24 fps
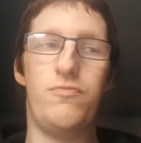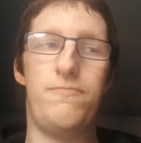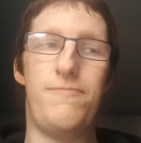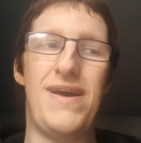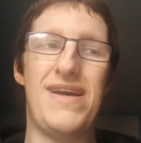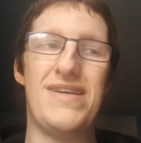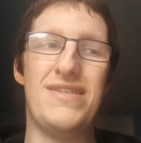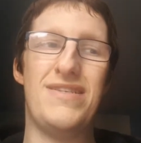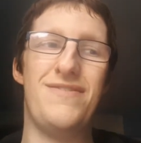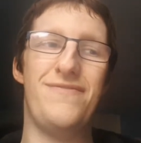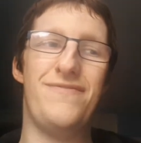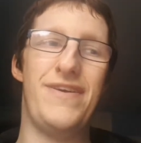
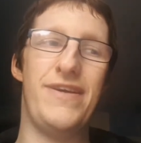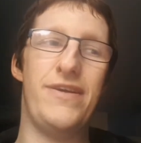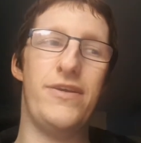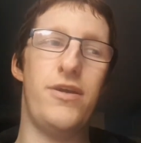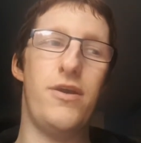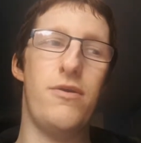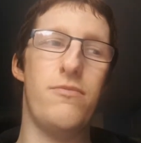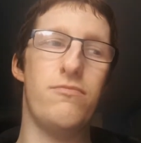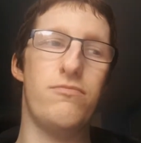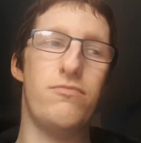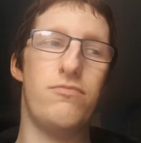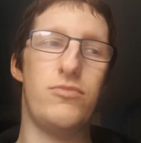passive
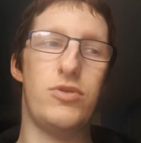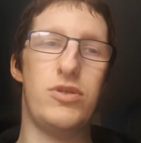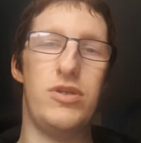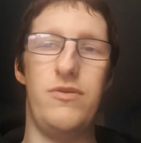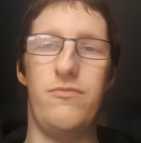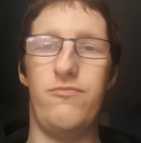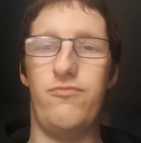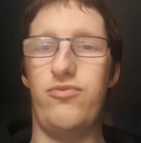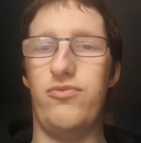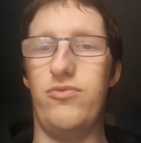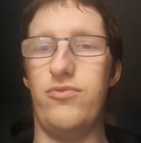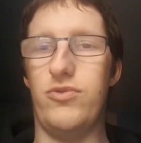income can
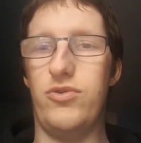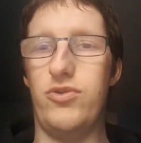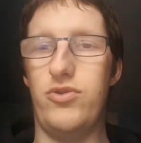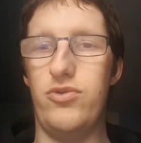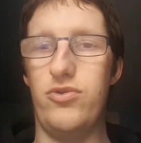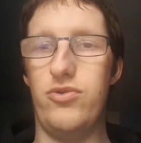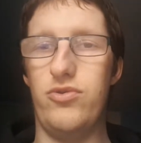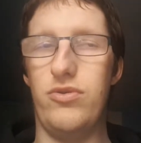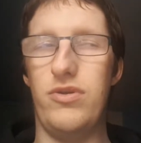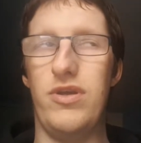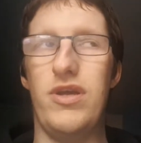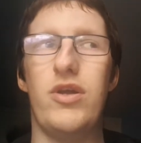
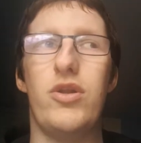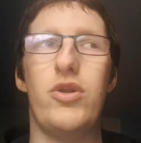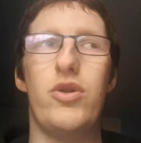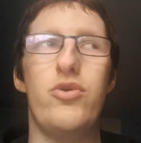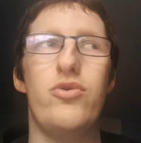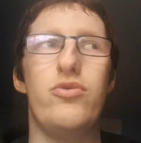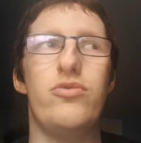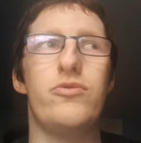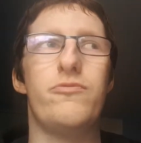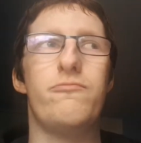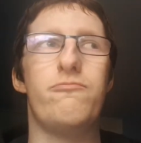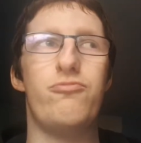
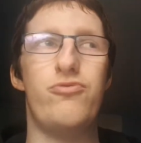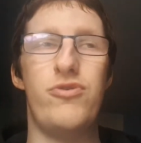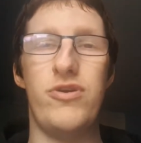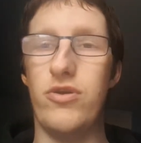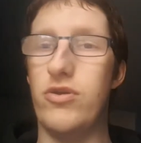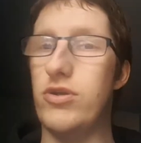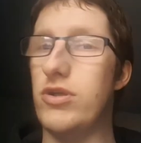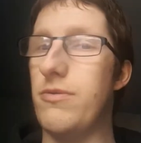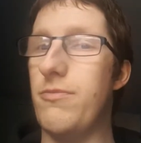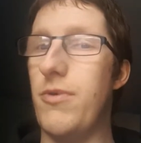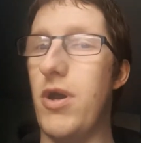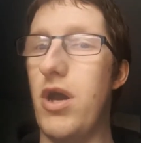include print
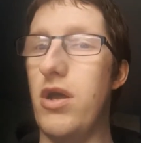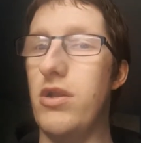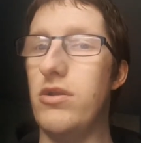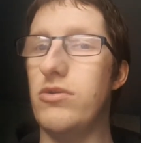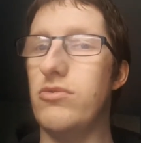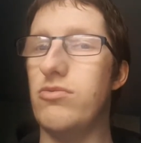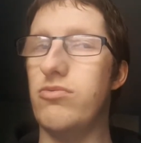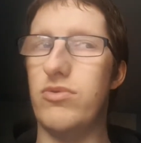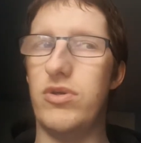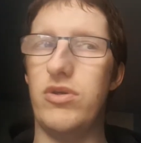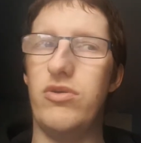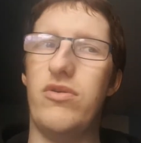on
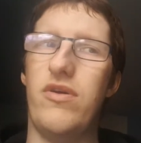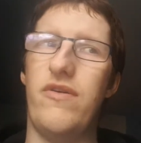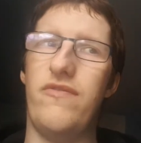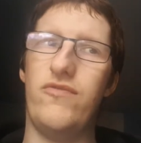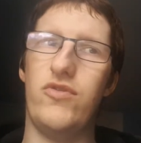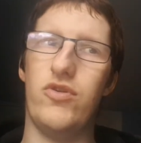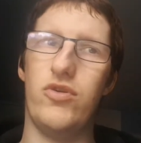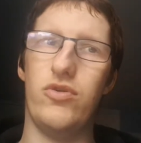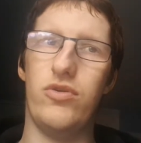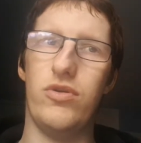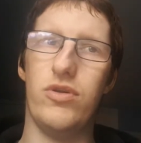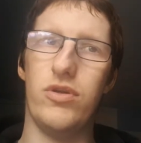demand, where you have
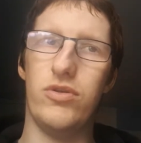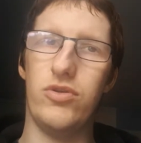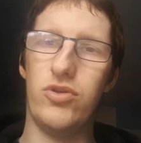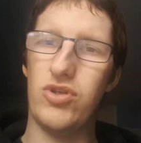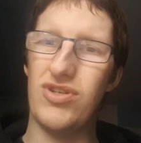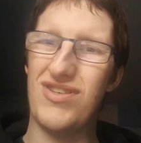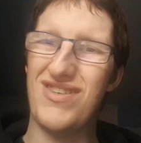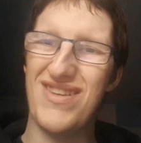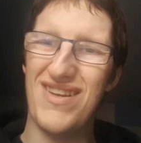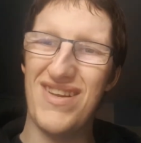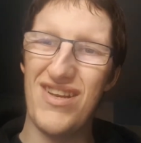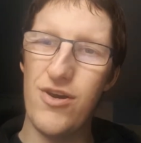to do like
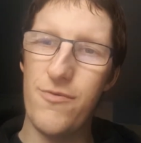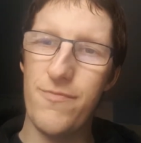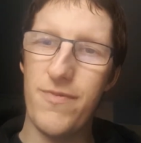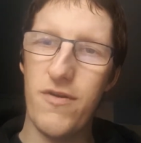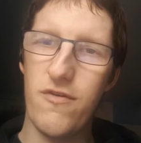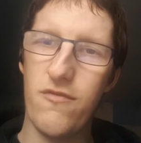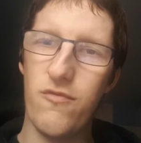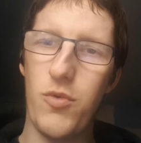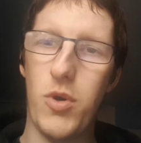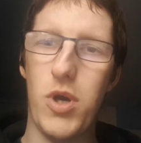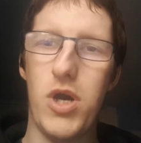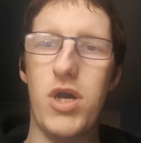just a little bit
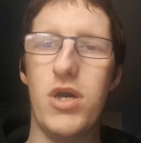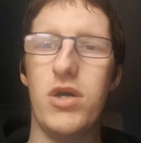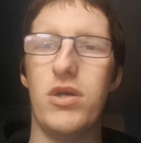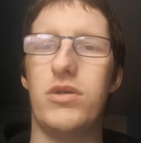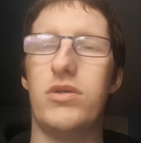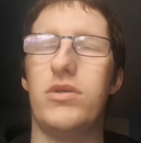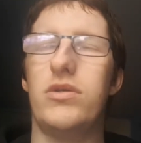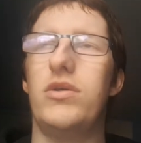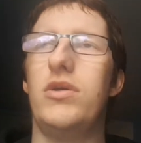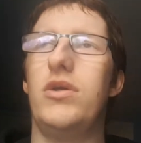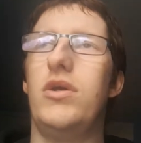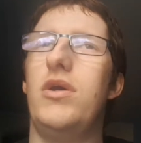of work
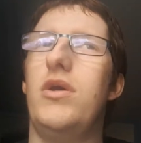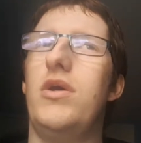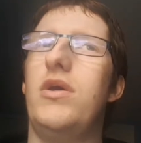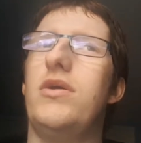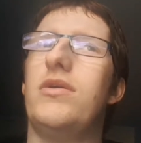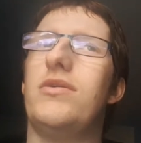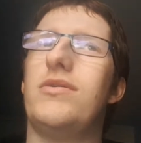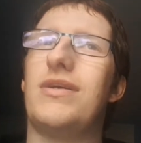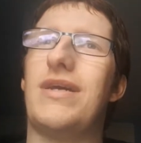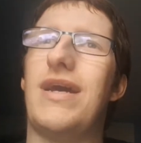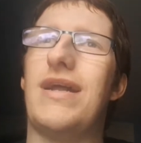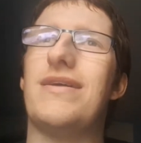
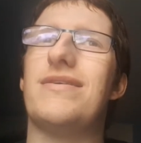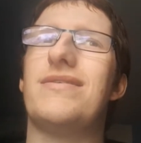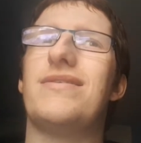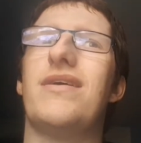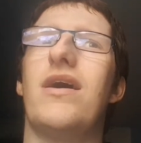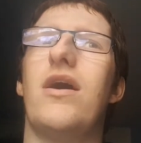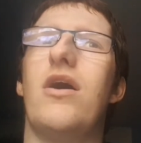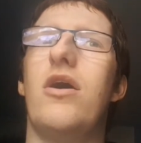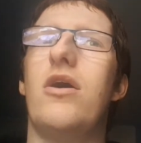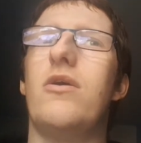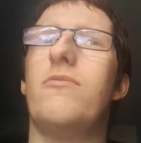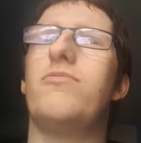to get it
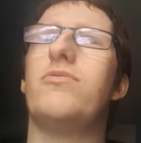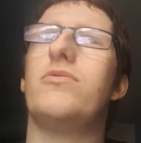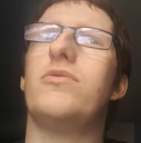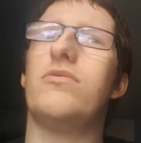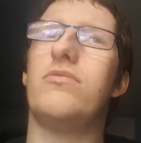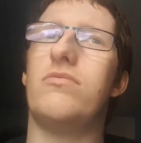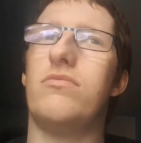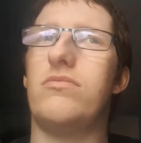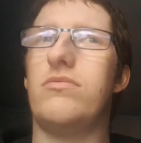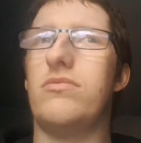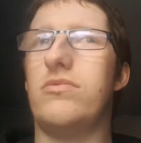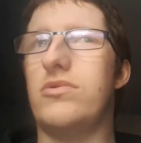set up
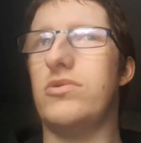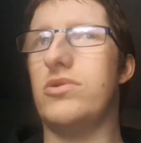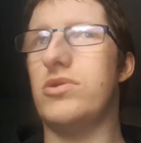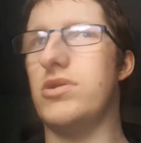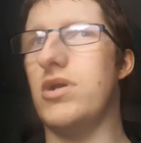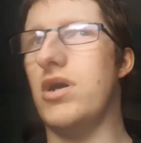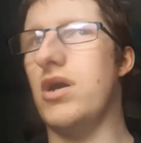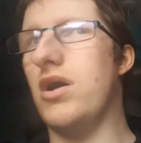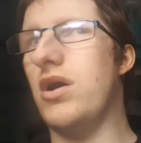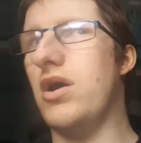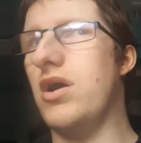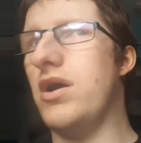and
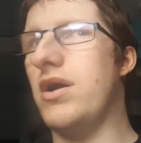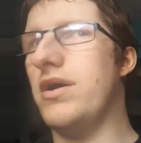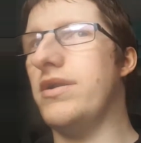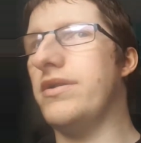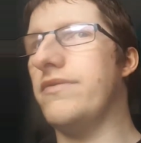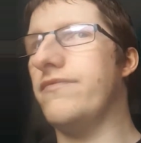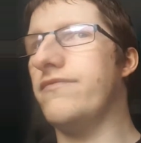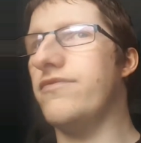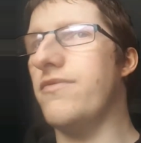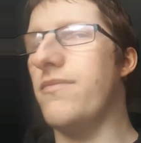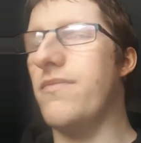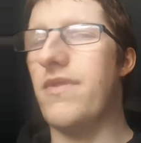start
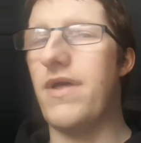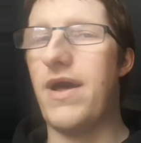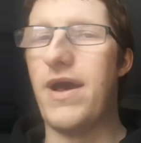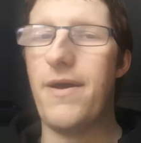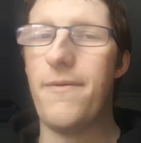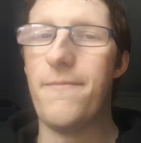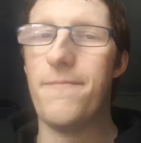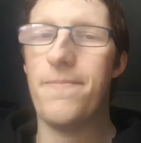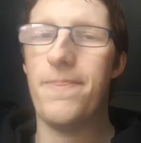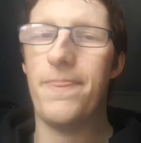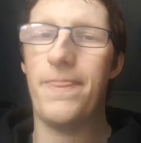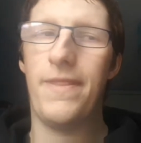earning from
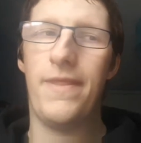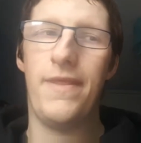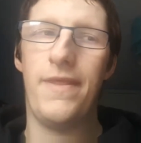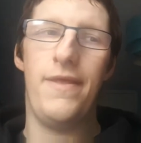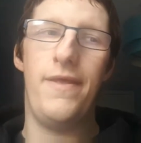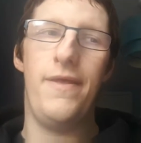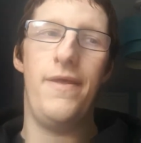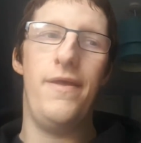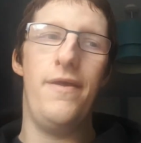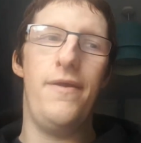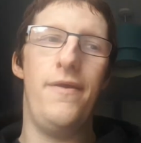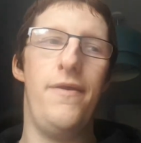that.
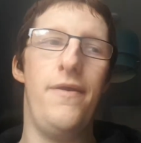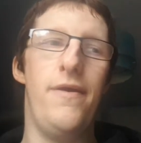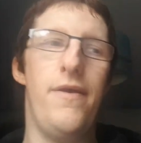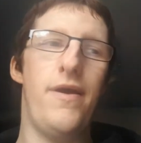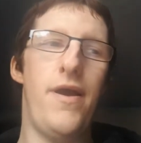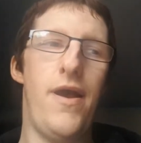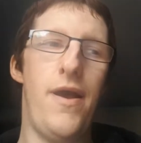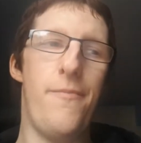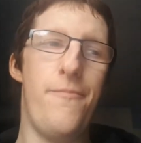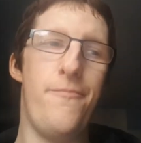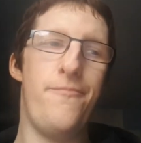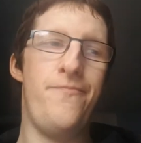
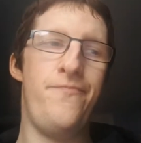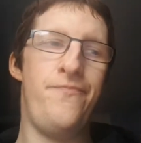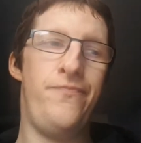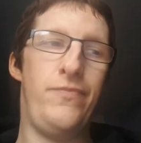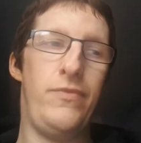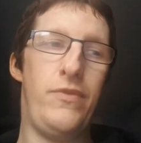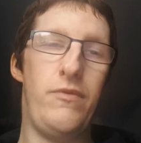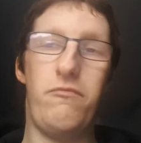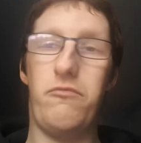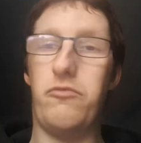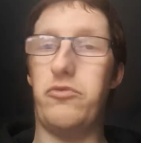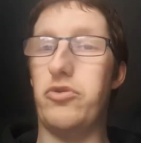Doing
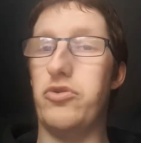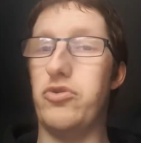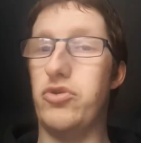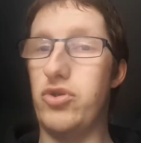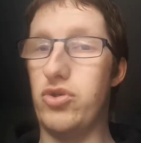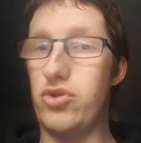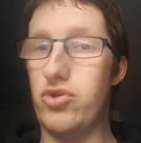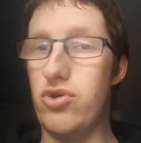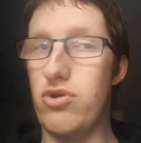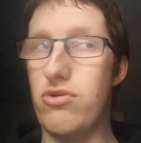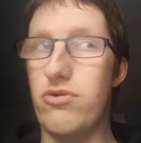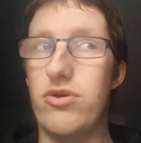
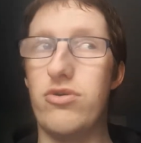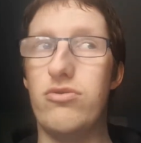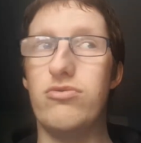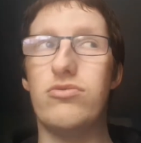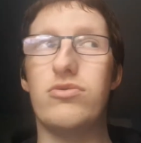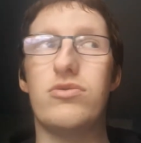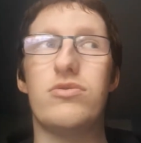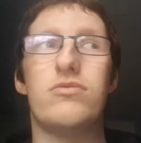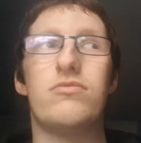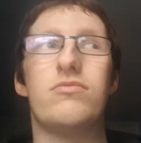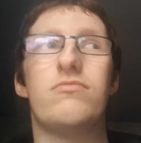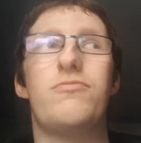
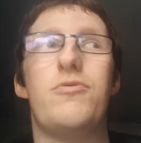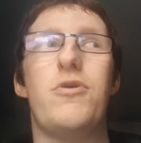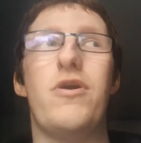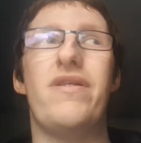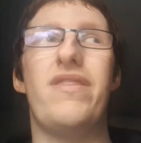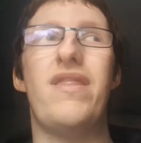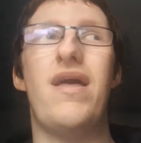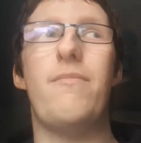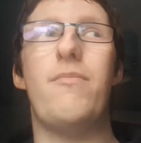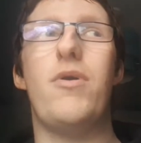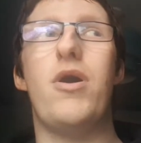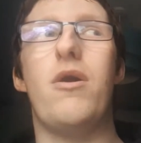tutorials and
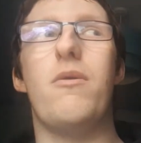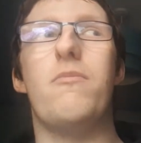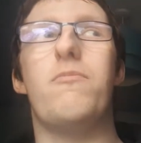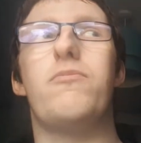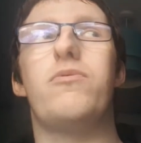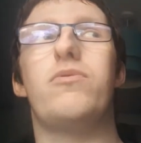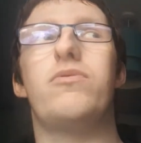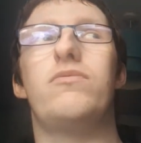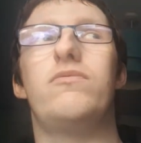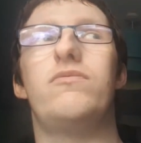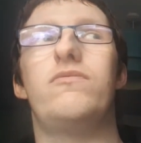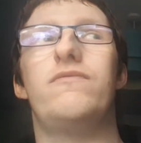putting them up
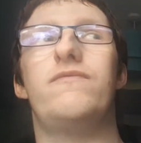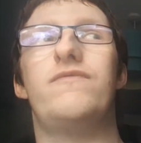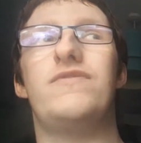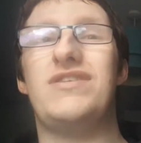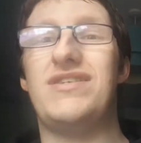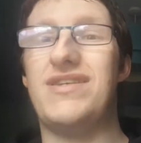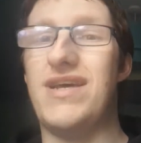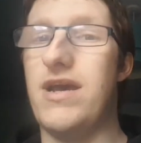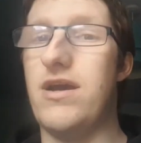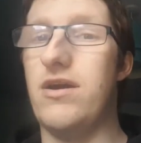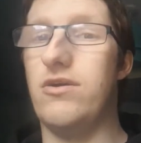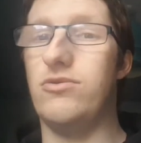for
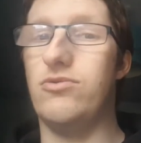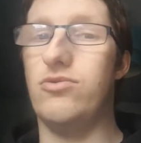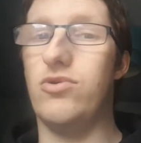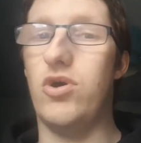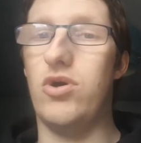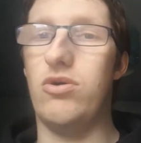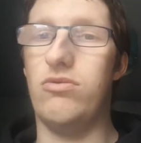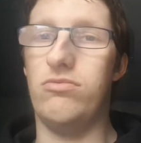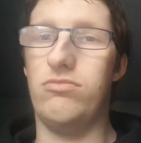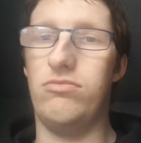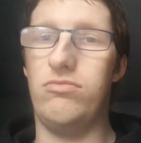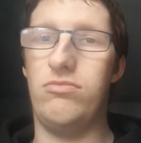sale
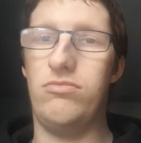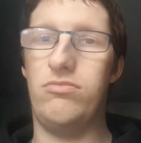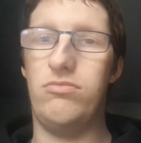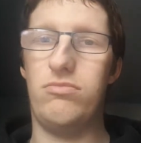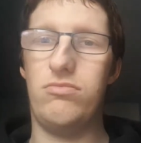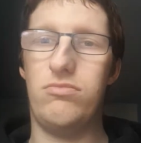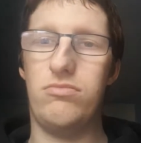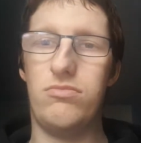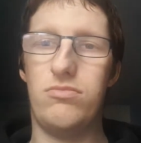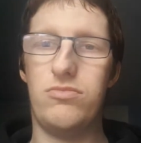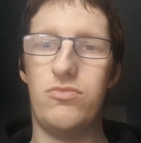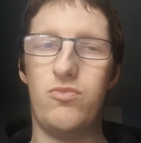on
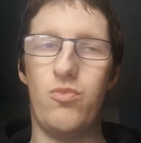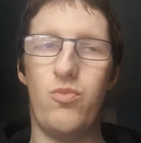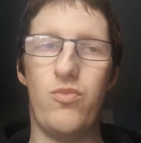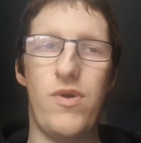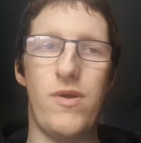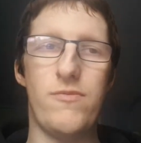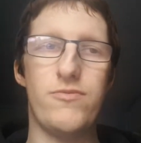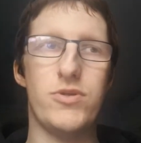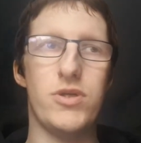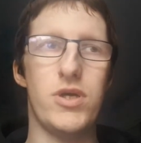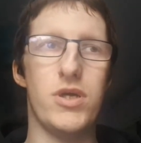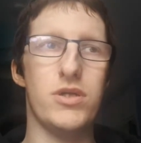
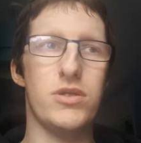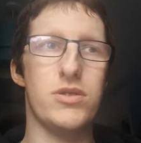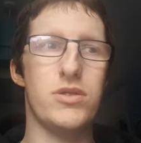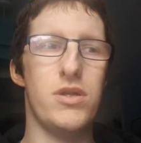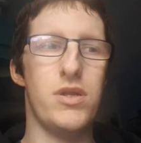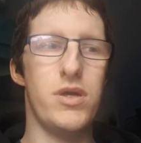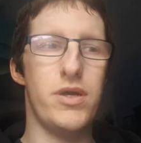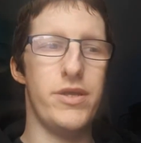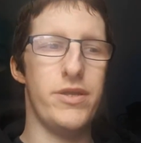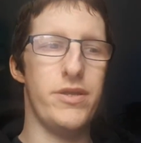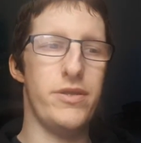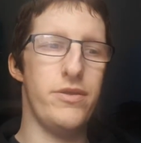websites
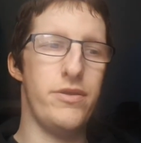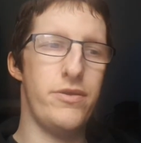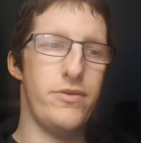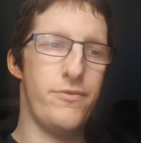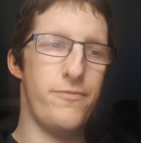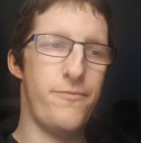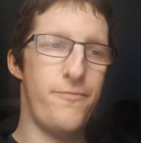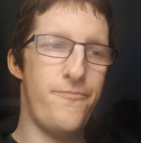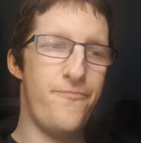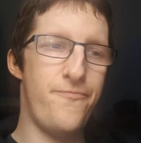like